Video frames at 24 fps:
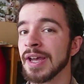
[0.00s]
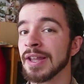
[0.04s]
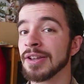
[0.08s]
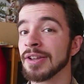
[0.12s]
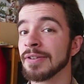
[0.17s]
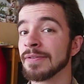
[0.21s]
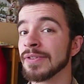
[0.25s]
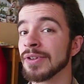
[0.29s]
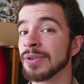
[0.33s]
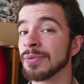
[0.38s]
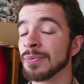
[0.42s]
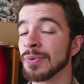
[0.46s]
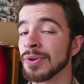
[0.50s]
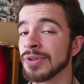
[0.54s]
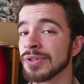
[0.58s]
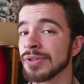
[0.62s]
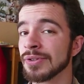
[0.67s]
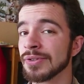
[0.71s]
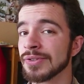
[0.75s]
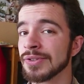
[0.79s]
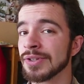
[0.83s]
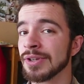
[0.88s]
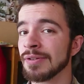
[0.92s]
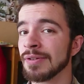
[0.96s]
I love the
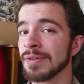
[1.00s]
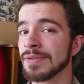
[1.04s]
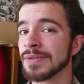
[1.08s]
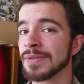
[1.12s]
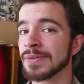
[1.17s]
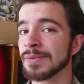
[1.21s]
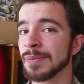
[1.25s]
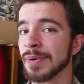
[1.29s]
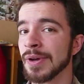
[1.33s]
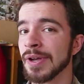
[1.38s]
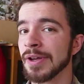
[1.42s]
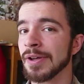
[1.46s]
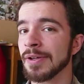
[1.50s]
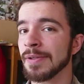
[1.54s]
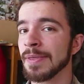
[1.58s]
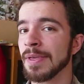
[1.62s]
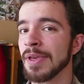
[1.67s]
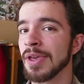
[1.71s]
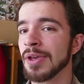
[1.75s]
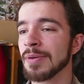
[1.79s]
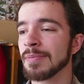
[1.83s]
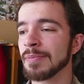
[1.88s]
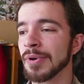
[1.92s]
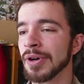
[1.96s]
original series as well,
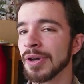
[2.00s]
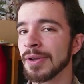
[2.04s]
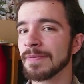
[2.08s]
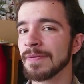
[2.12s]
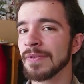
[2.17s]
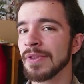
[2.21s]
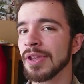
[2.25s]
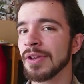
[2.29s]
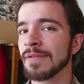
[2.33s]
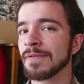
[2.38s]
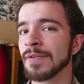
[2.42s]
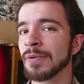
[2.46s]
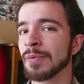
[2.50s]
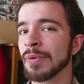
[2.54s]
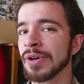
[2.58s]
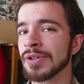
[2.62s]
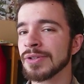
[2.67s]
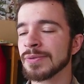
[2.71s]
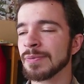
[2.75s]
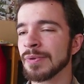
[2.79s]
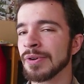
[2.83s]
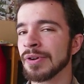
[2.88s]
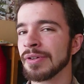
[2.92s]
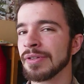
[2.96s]
but for what
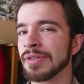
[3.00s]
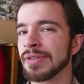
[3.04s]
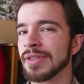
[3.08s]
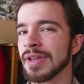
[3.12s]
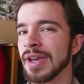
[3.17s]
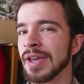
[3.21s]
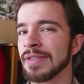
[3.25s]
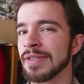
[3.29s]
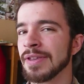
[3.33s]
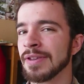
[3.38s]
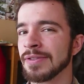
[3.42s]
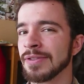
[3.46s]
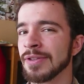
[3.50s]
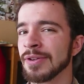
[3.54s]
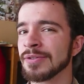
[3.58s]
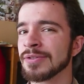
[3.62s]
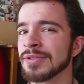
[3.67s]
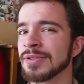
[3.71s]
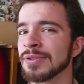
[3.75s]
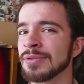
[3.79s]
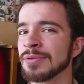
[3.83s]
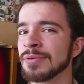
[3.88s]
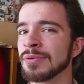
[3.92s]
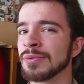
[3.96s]
it's worth, I think they're
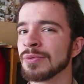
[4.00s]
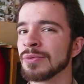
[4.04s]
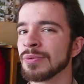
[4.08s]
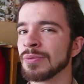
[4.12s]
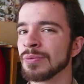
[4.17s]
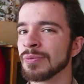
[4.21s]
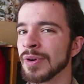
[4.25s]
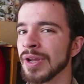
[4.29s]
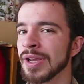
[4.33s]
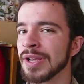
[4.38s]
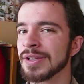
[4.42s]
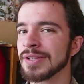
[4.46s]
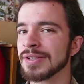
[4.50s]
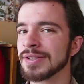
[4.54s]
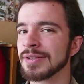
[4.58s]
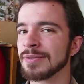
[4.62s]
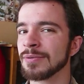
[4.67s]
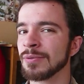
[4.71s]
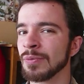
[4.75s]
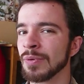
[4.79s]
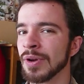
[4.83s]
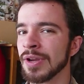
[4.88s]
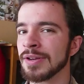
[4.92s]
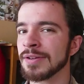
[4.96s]
2
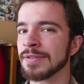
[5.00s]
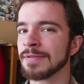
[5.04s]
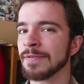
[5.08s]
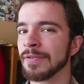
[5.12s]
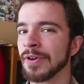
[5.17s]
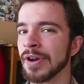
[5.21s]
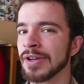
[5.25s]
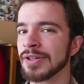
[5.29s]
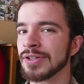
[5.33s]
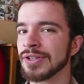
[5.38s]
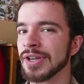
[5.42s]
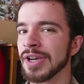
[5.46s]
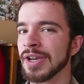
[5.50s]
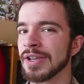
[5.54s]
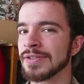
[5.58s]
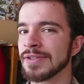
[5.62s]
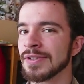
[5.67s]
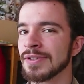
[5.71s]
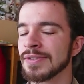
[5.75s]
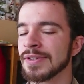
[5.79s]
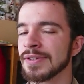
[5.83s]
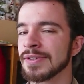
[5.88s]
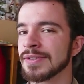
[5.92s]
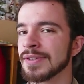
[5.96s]
great
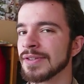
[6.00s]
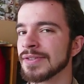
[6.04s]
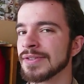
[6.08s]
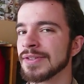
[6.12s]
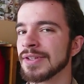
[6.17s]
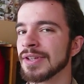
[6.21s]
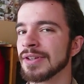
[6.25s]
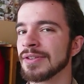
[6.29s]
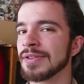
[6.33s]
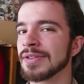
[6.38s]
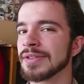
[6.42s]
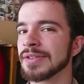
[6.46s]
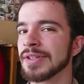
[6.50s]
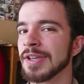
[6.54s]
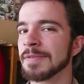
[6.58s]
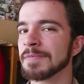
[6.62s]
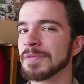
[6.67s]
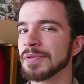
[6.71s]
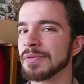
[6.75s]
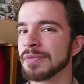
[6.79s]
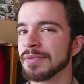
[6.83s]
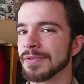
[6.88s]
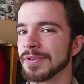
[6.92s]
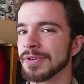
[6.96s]
franchises existing in the
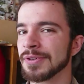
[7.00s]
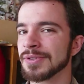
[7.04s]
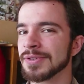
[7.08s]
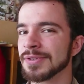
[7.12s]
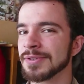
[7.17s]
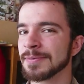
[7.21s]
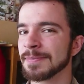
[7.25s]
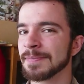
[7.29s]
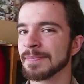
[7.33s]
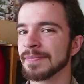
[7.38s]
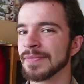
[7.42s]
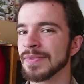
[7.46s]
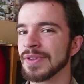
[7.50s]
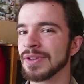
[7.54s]
same universe.